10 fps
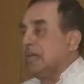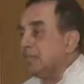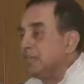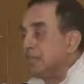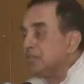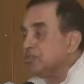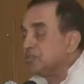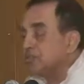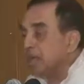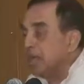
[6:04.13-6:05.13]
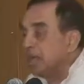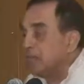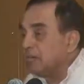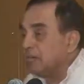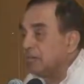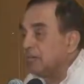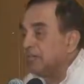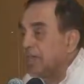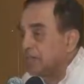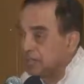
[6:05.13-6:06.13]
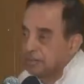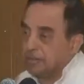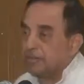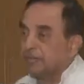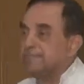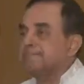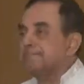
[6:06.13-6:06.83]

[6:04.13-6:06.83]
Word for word: have been driven out of Kashmir